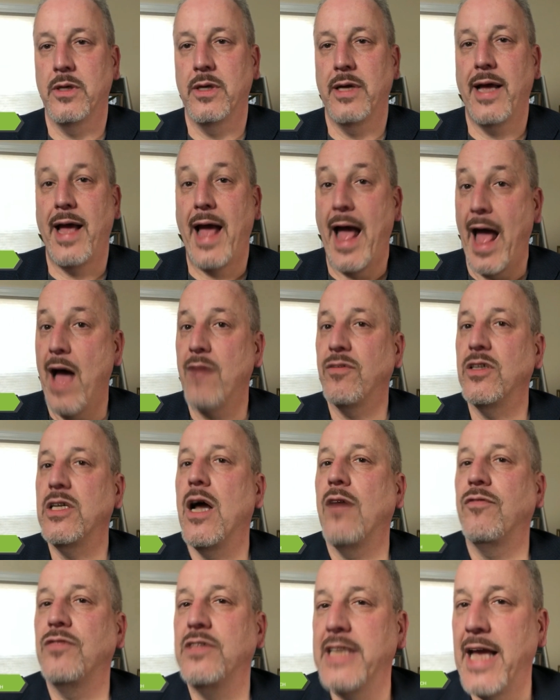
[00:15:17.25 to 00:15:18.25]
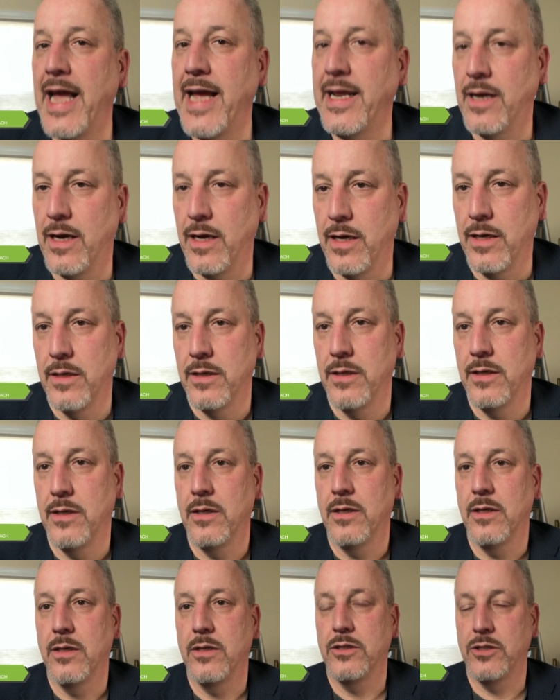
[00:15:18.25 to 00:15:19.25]
have enough data
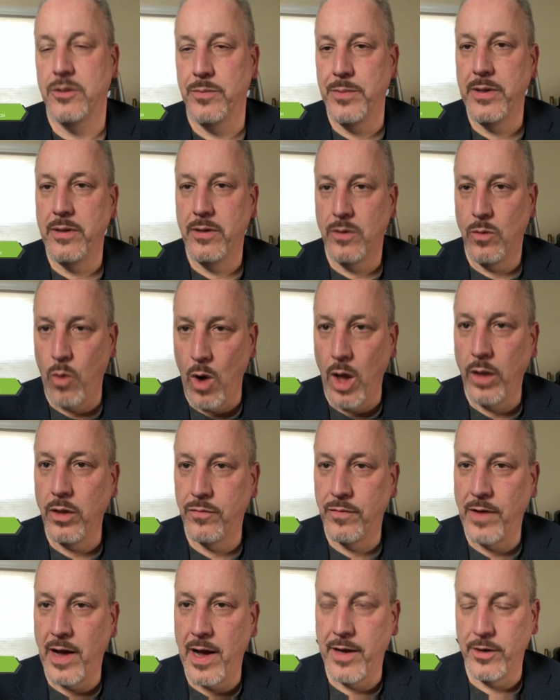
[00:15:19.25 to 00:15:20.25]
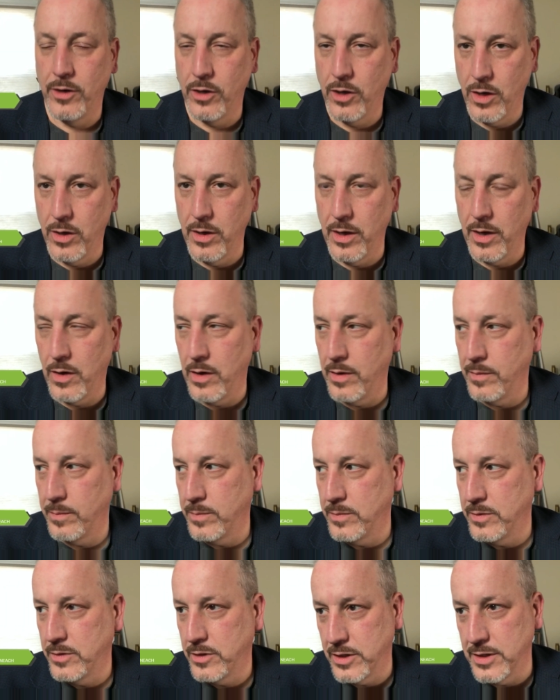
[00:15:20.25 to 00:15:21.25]
to be qualified or
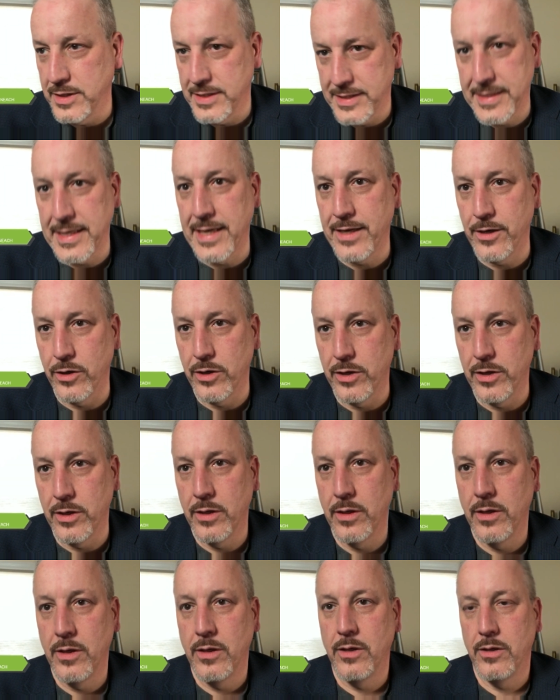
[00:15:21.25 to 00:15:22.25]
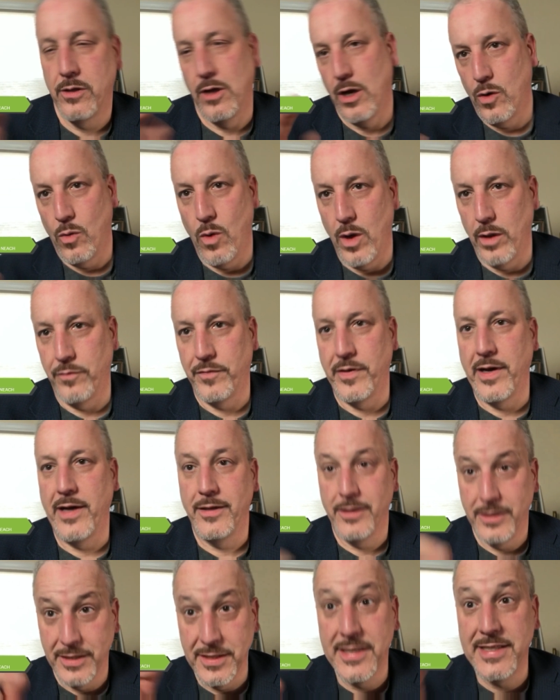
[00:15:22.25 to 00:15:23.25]
considered, not qualified,
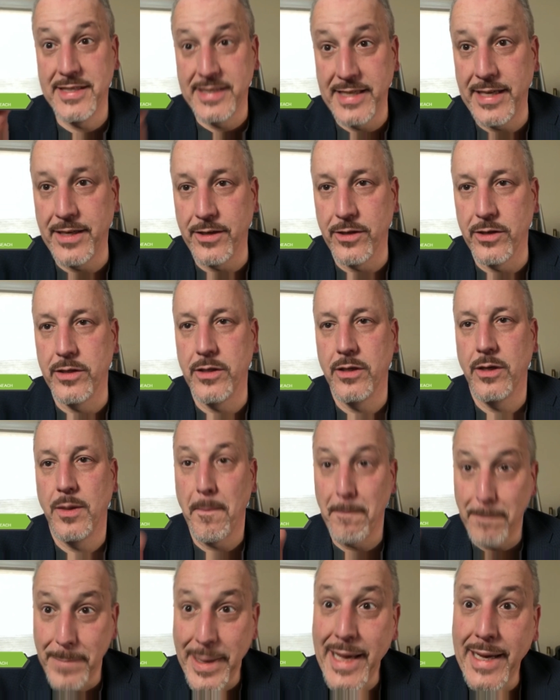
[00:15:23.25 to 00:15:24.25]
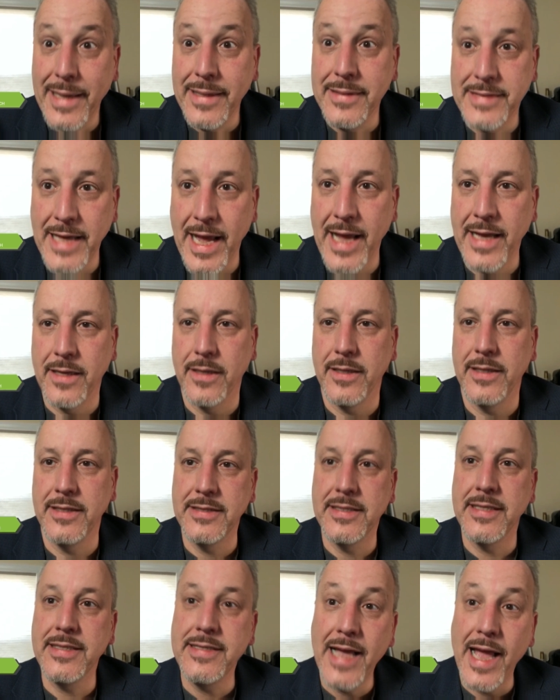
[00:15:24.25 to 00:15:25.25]
considered big data. Is
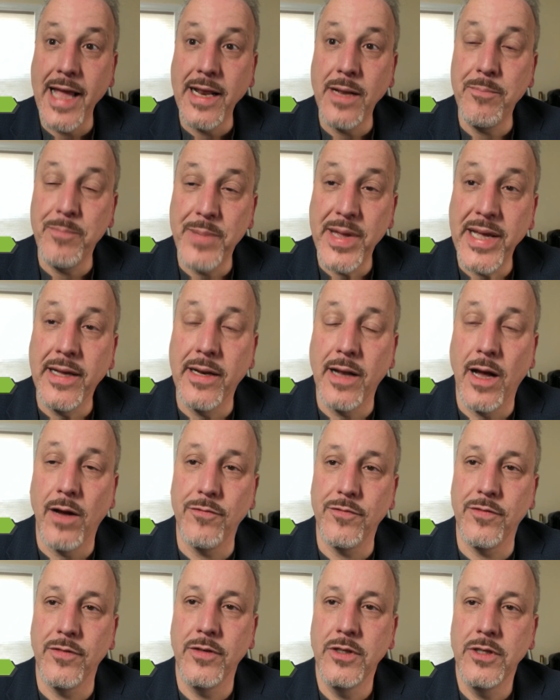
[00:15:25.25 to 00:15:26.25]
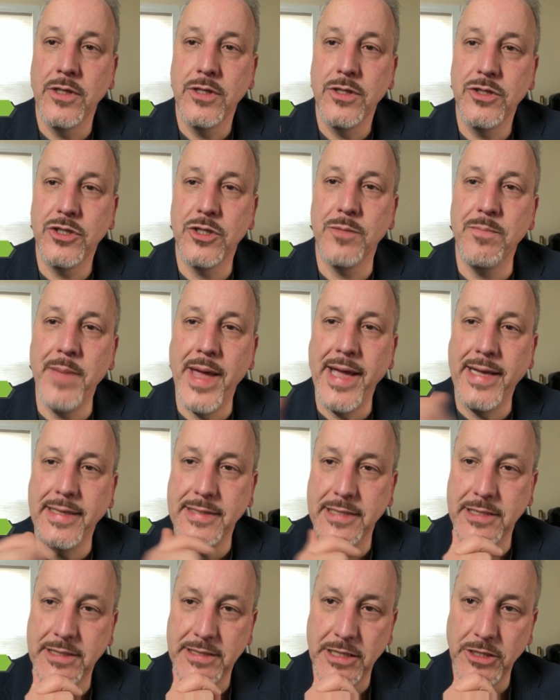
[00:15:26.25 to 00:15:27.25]
the data big enough to make
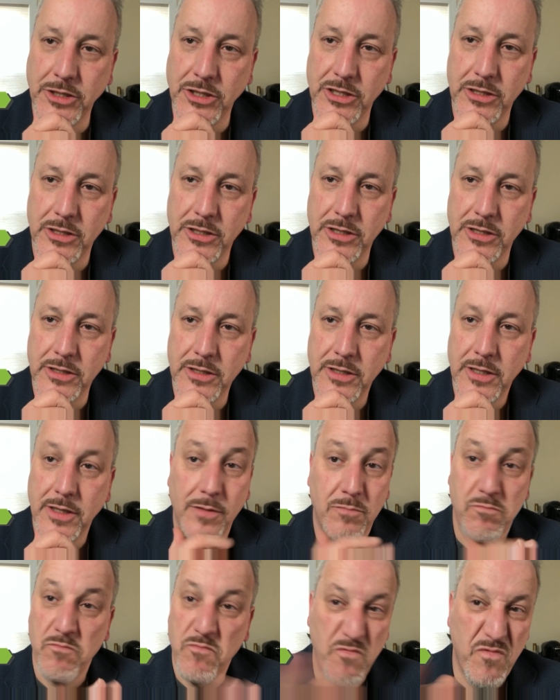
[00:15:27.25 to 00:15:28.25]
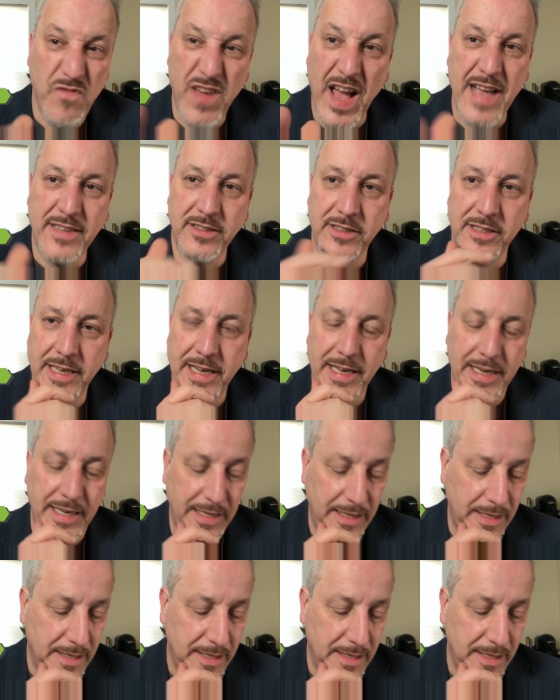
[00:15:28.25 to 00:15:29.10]
decisions? Fascinating.